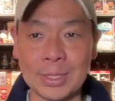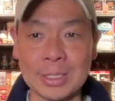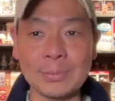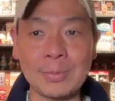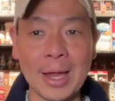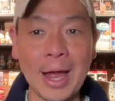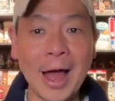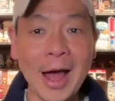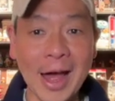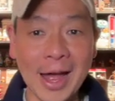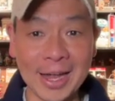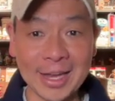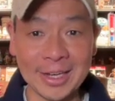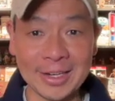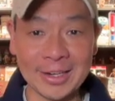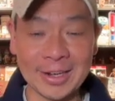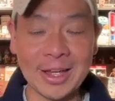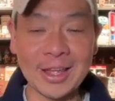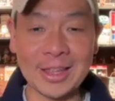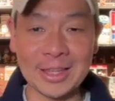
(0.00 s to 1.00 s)

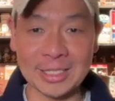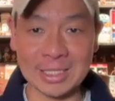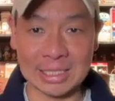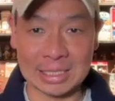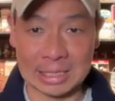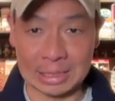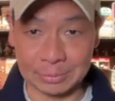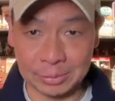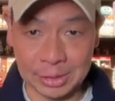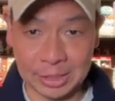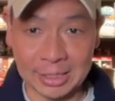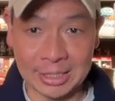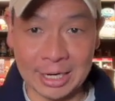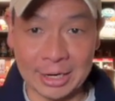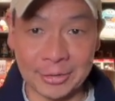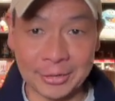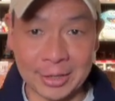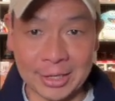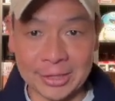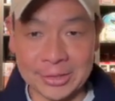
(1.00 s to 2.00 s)
behind the celebrity
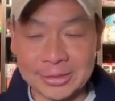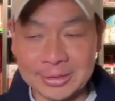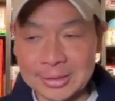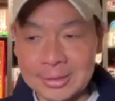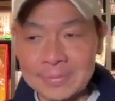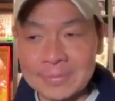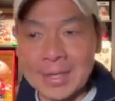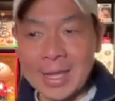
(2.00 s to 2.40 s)
narrators.